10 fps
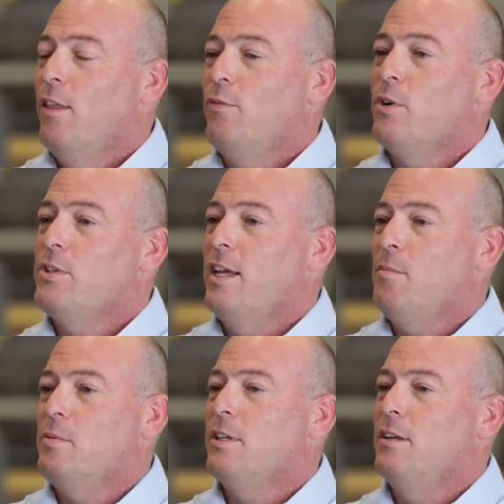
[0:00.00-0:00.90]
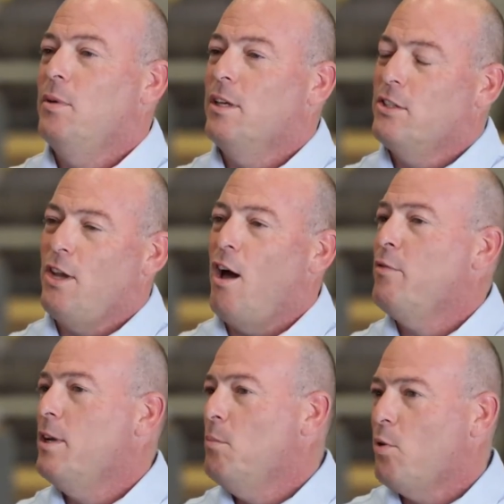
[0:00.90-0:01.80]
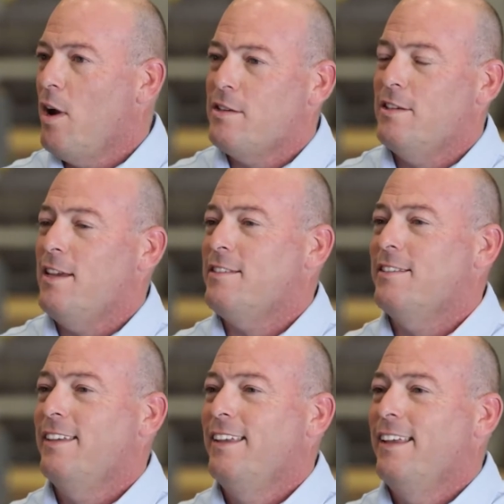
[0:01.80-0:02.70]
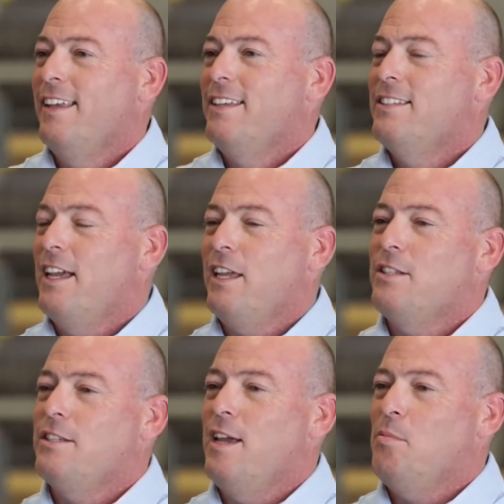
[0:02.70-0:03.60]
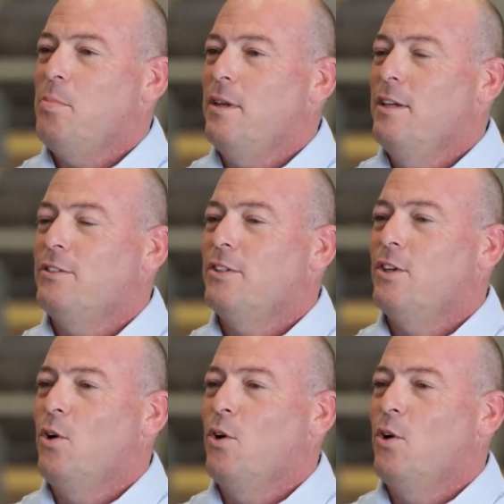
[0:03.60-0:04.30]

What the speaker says: The first step is going to be a softening process. Second step is